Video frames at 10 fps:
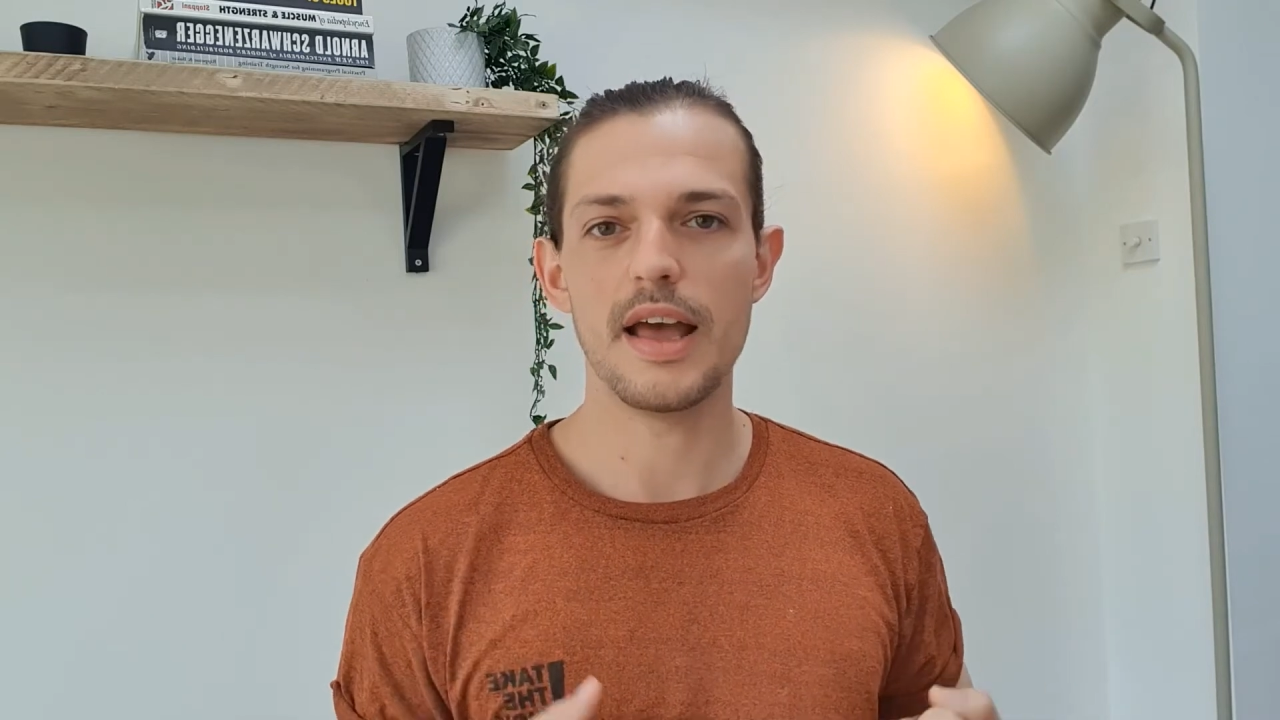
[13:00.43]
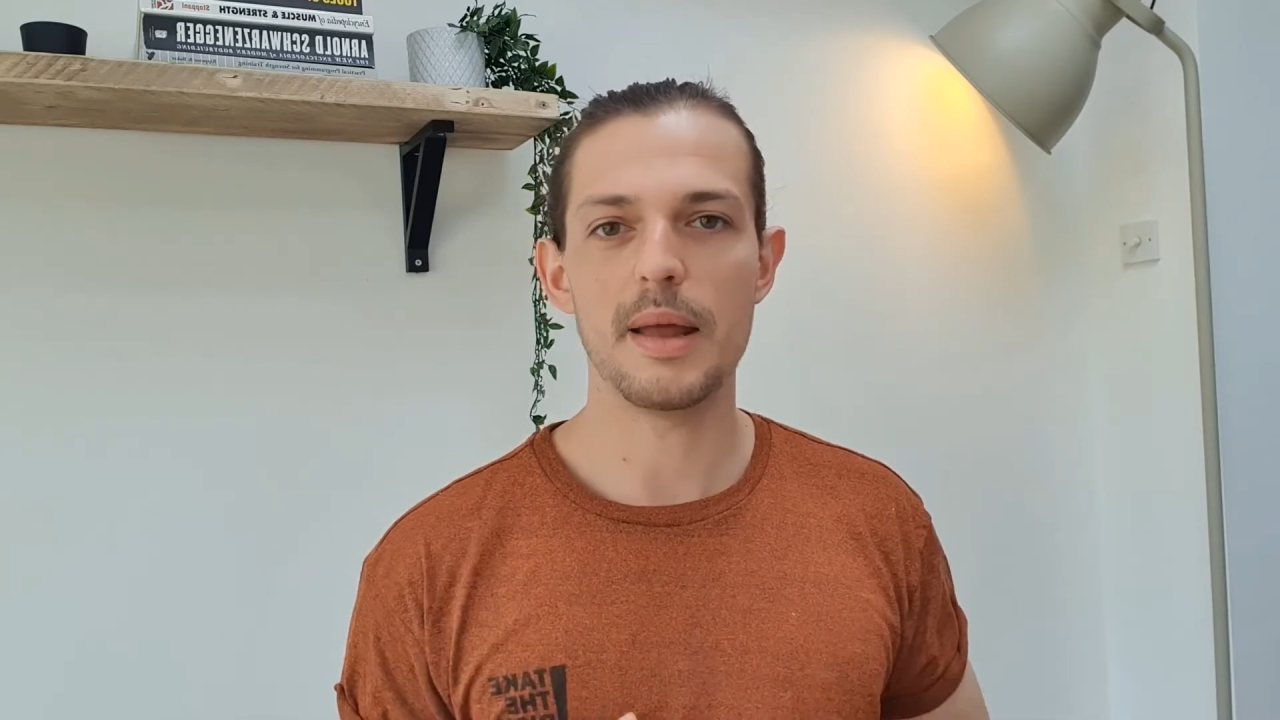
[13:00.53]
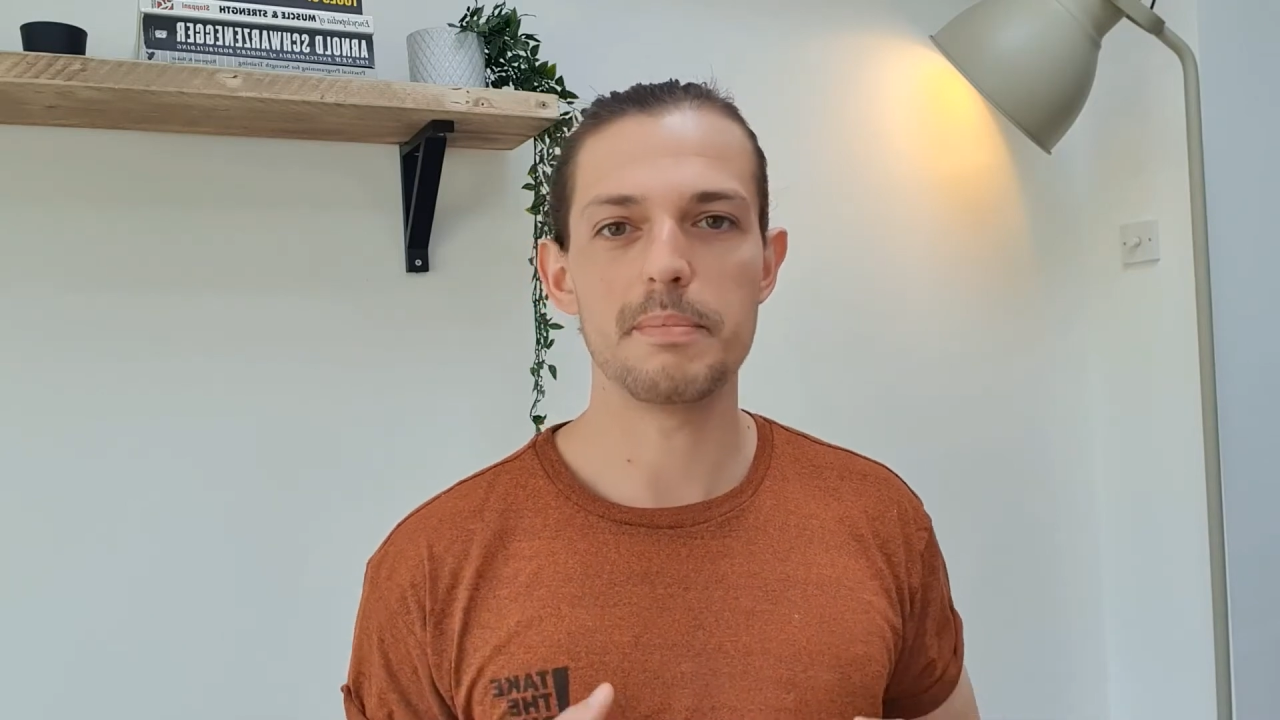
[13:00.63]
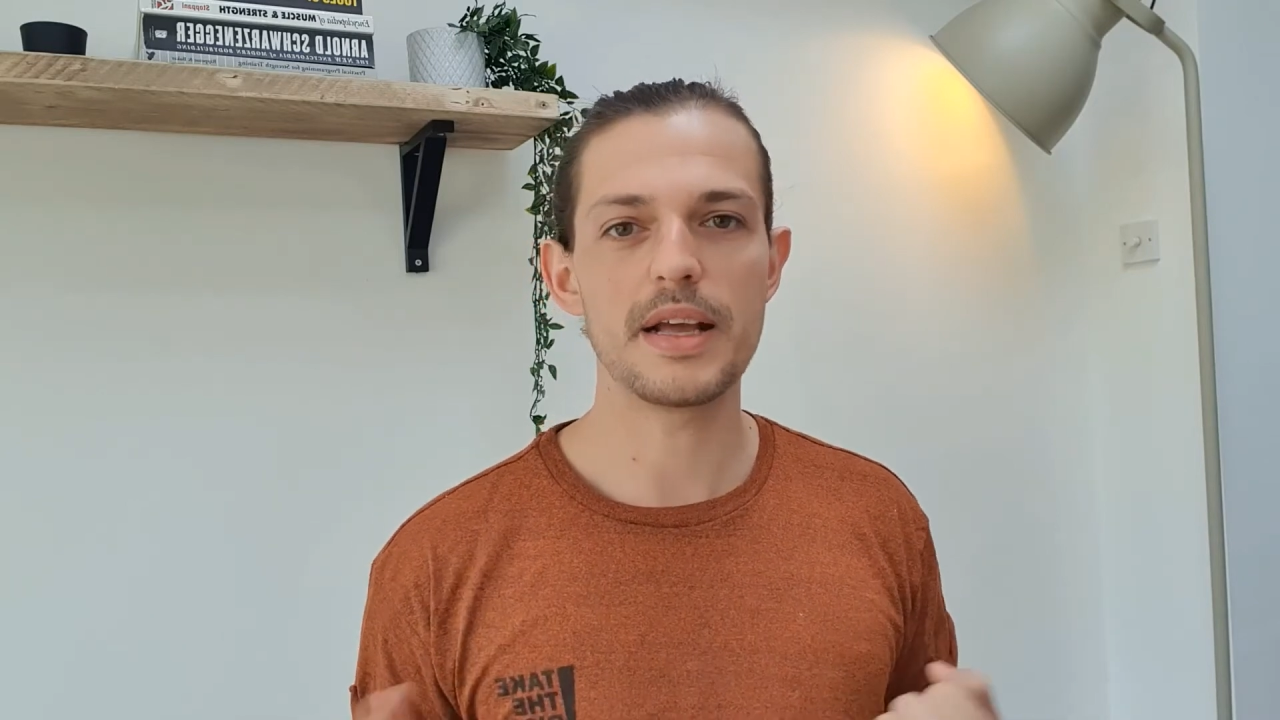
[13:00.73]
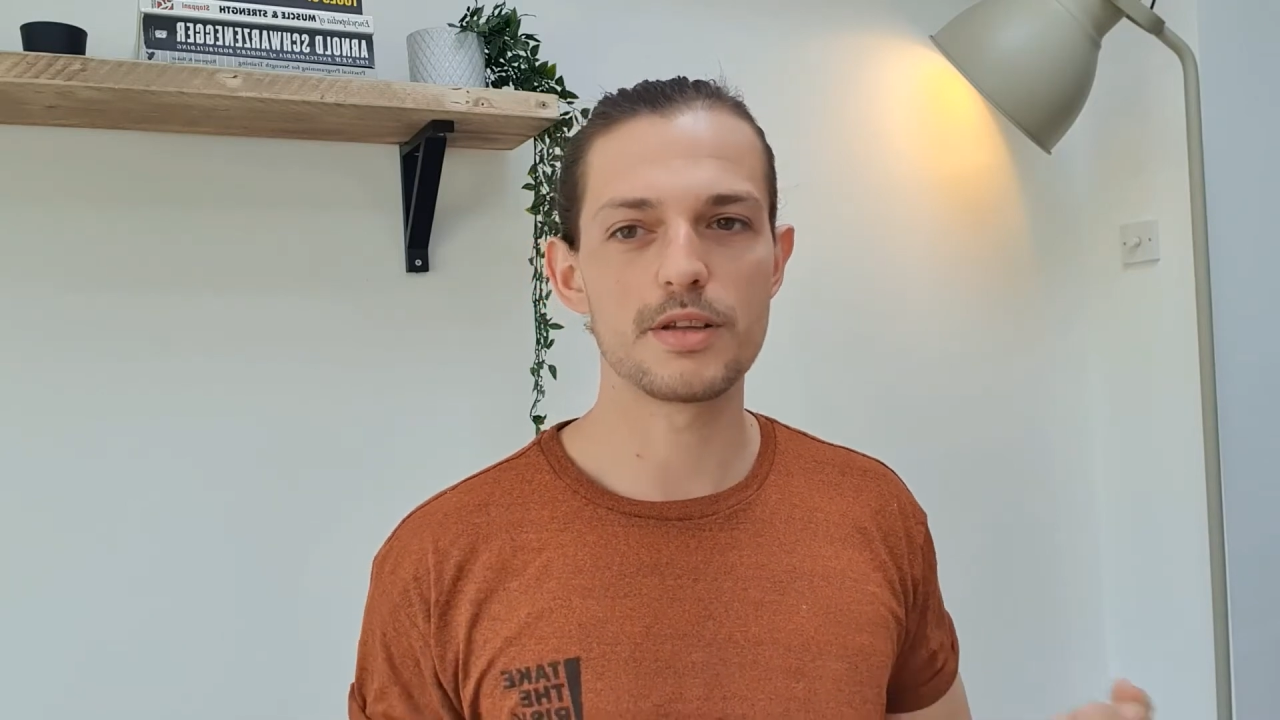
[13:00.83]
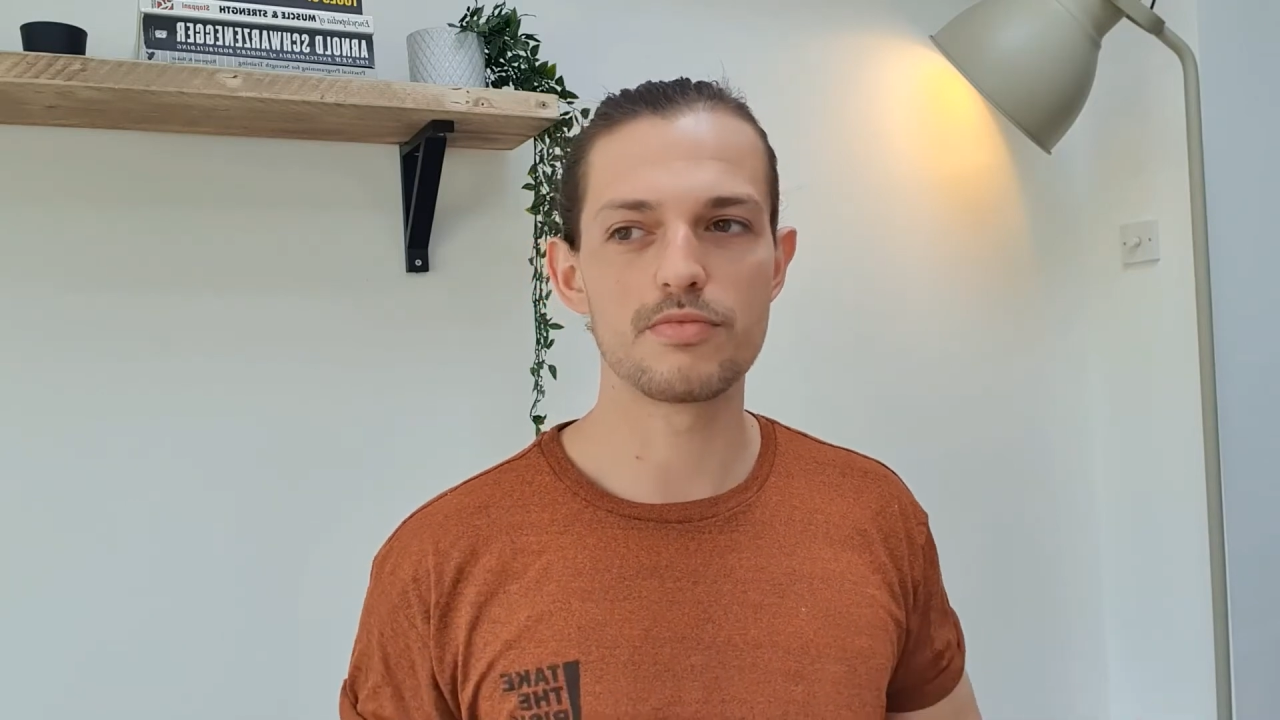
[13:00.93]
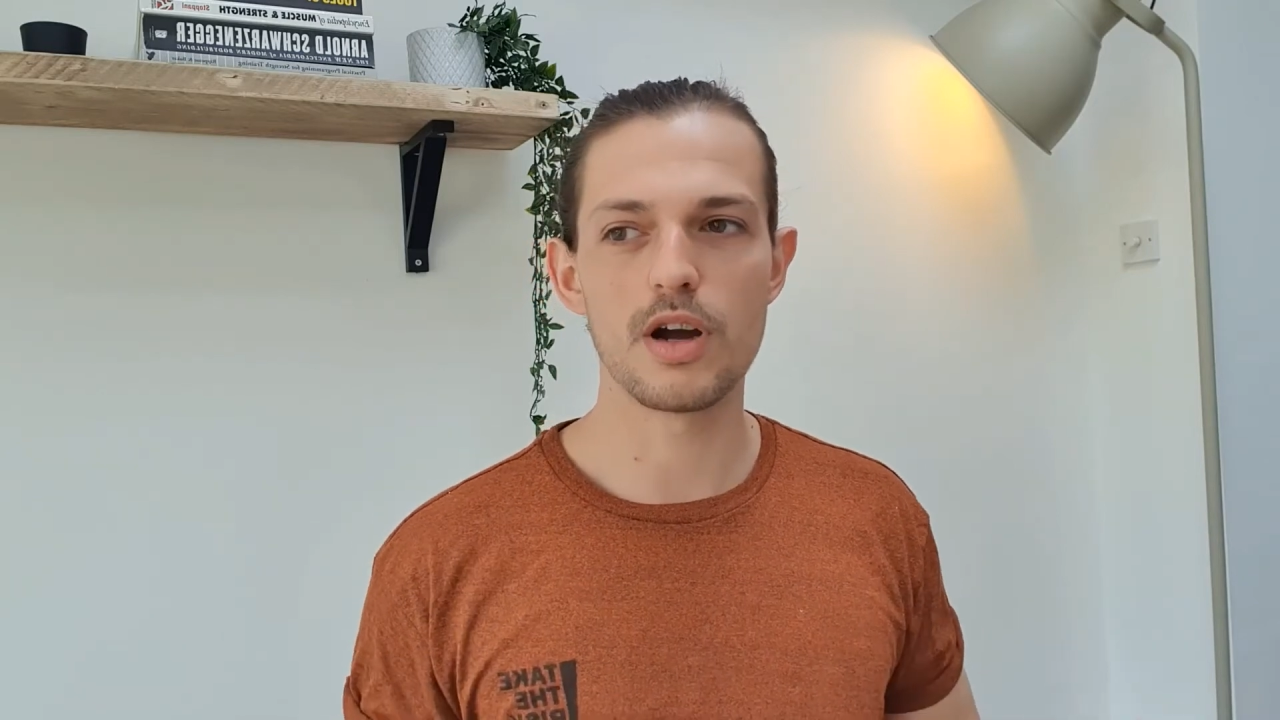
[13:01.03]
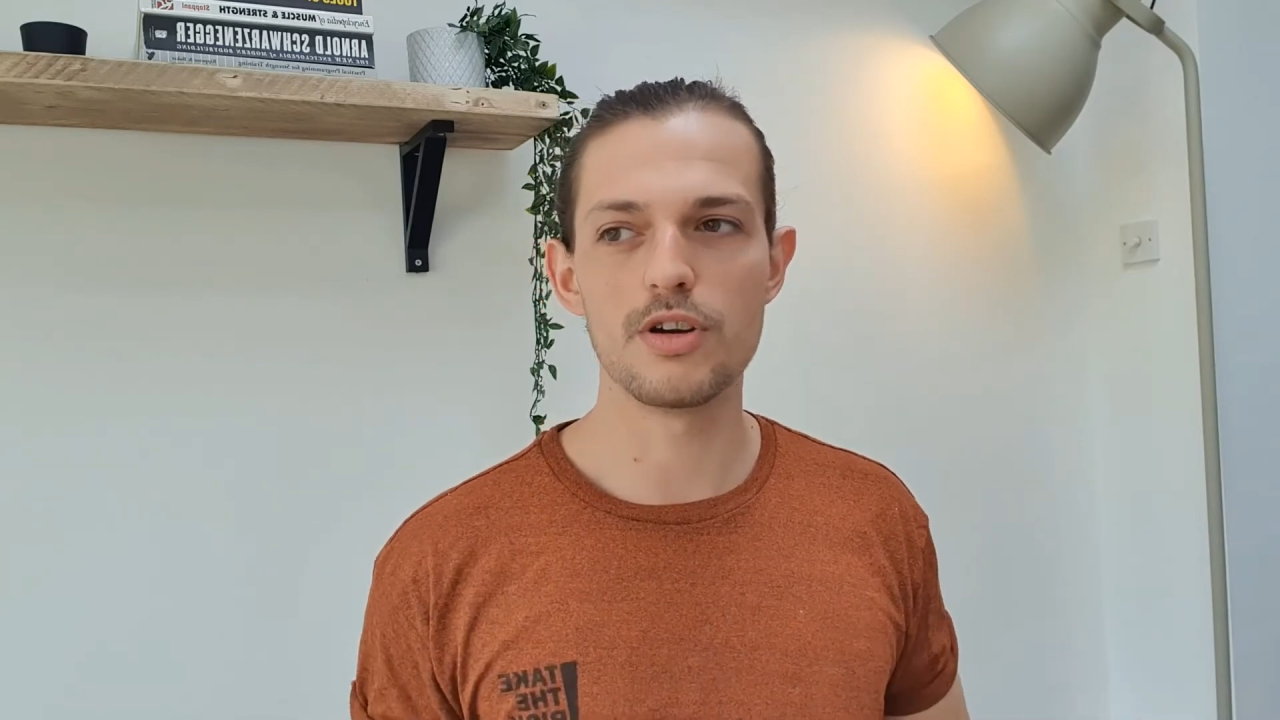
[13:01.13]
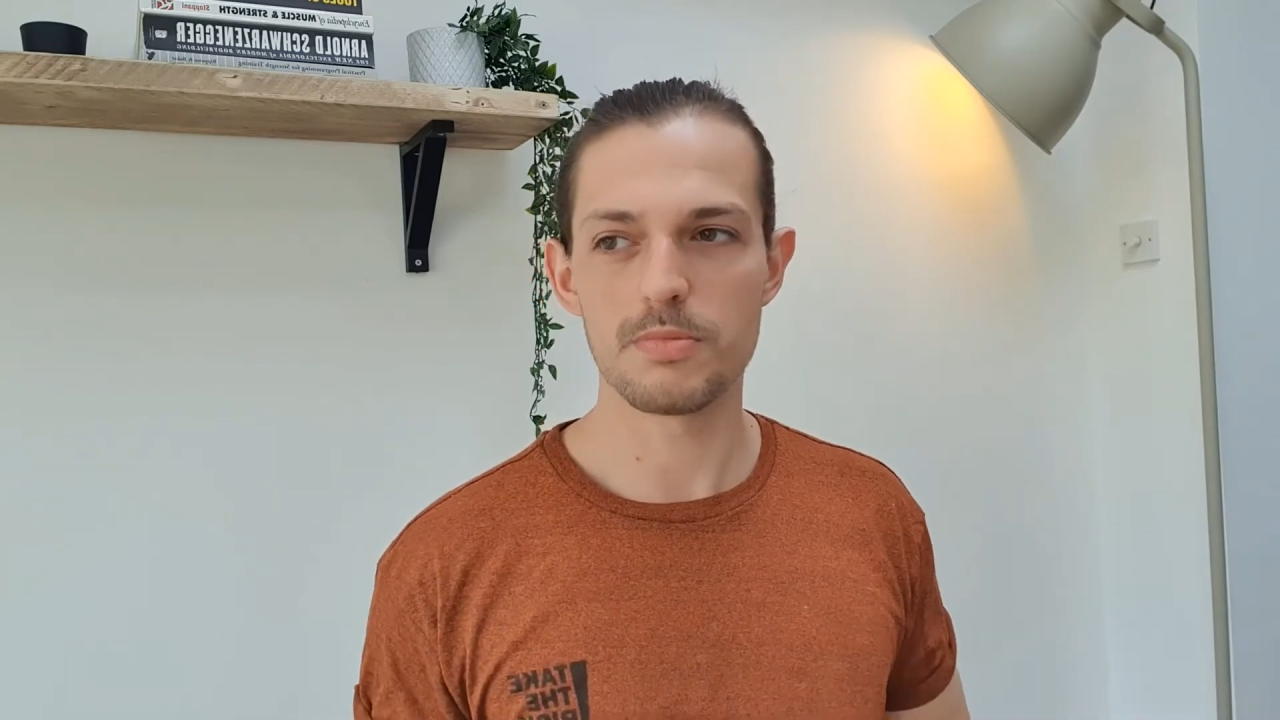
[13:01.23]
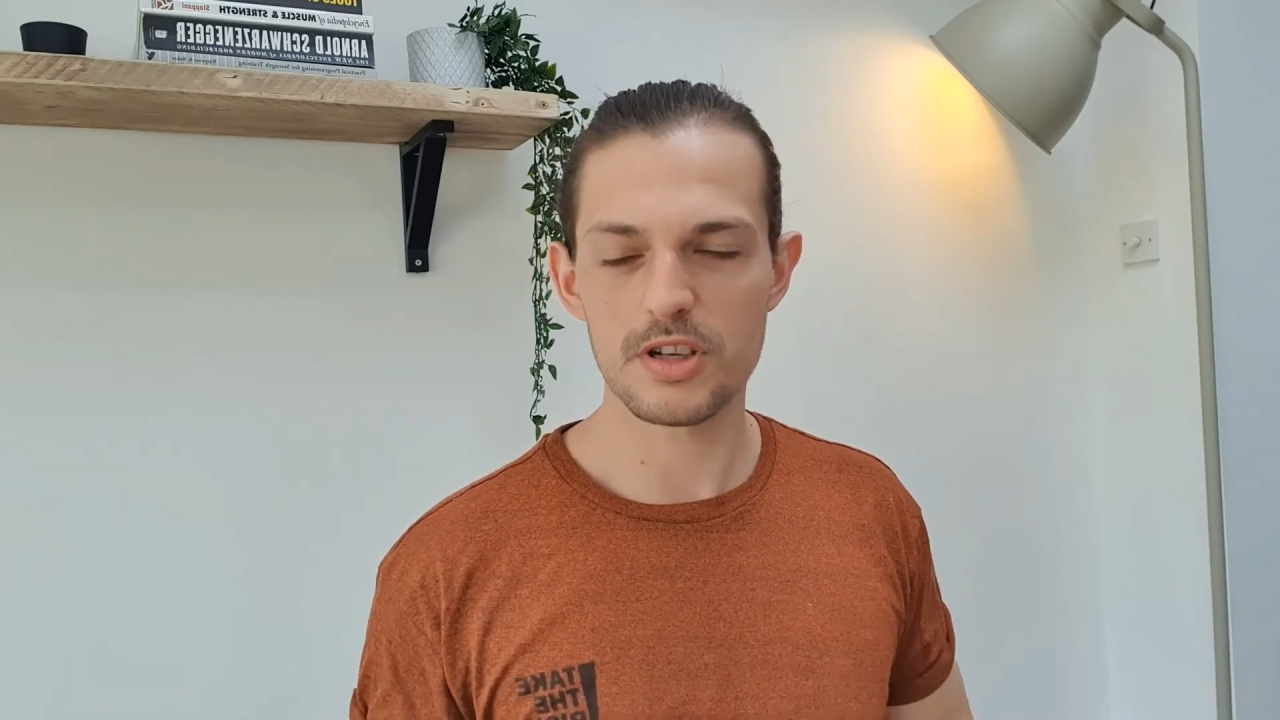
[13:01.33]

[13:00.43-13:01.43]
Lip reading: and make the road